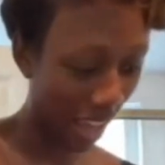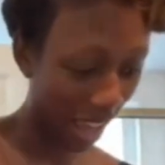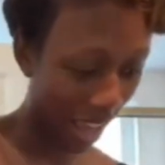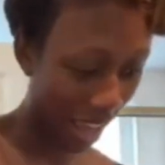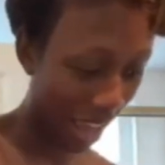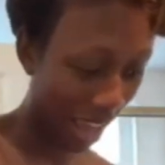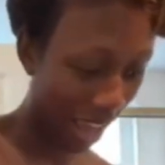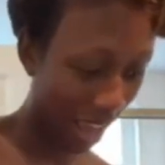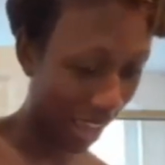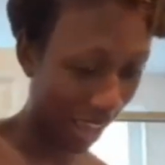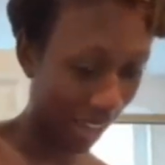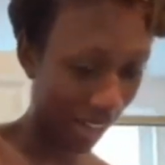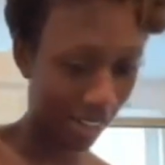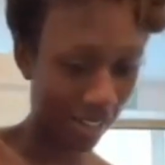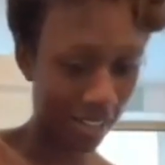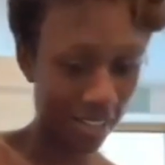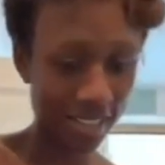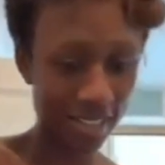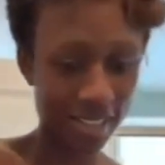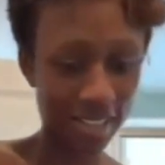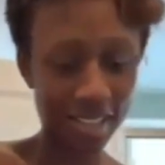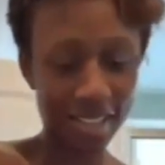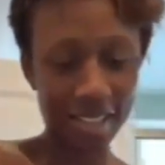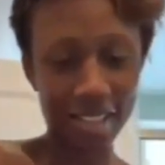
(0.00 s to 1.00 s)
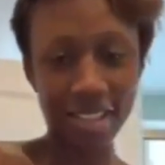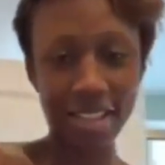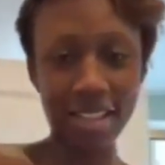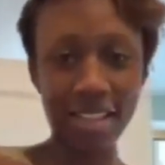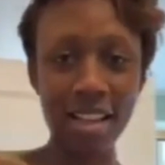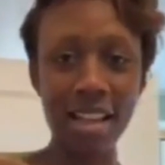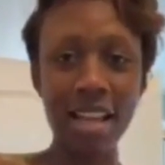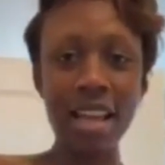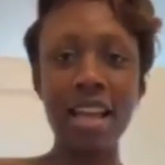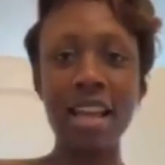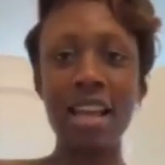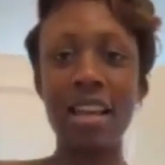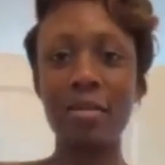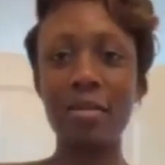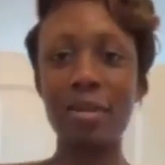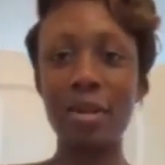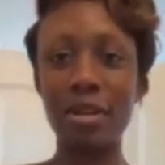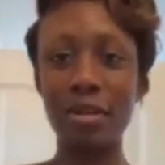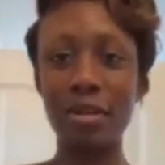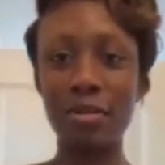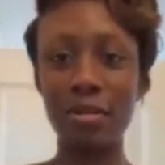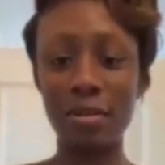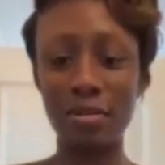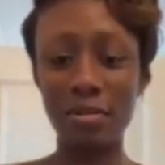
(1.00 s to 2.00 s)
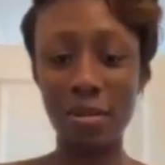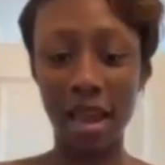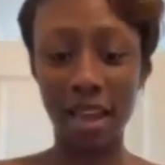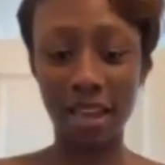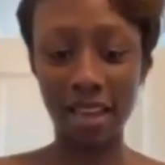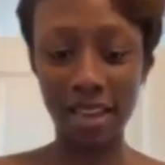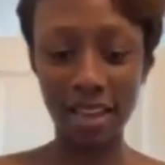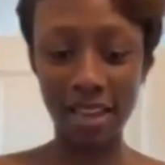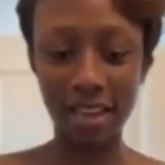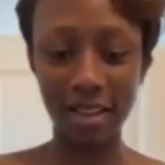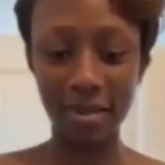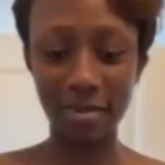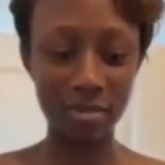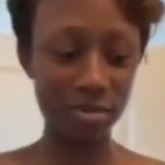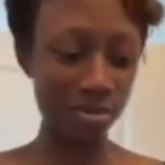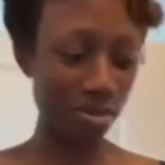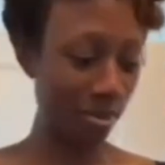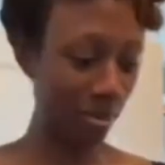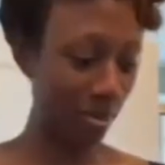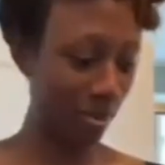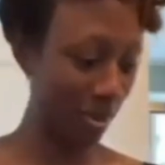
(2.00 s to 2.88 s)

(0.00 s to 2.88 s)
And I'm going to be packing up